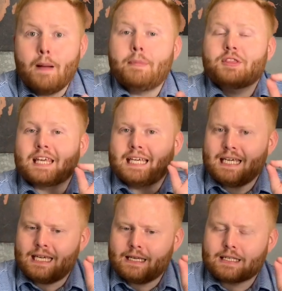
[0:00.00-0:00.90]
But the
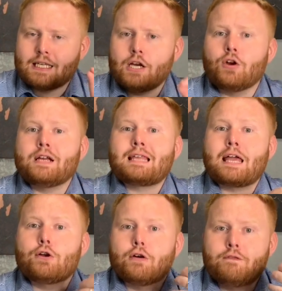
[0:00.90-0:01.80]
key is here is that
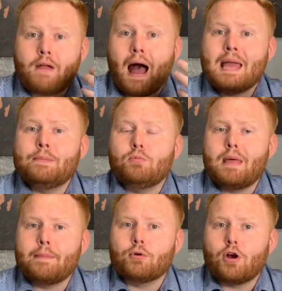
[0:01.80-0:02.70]
you're a valuable
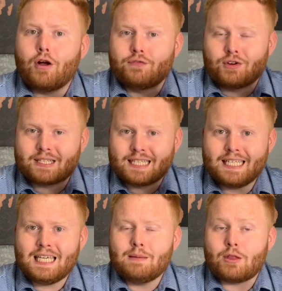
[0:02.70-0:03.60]
member of your
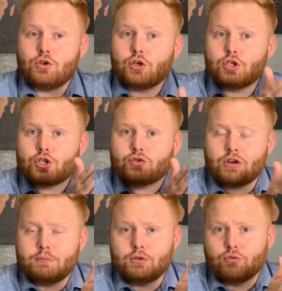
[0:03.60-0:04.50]
team and you
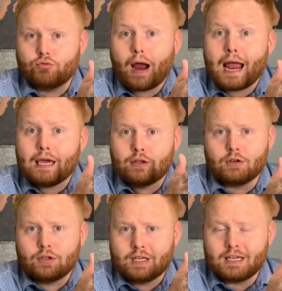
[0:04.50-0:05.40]
contribute
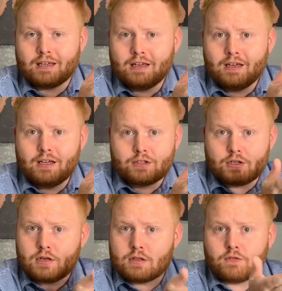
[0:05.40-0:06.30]
regularly
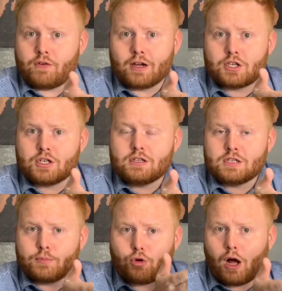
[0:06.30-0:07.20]
to the functions
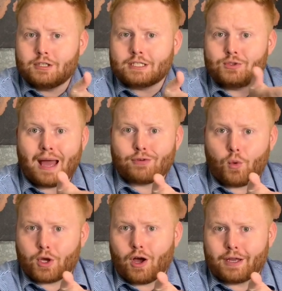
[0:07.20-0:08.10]
and projects you have
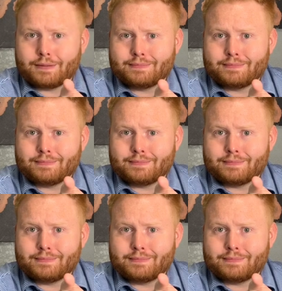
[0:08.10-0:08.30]
going on.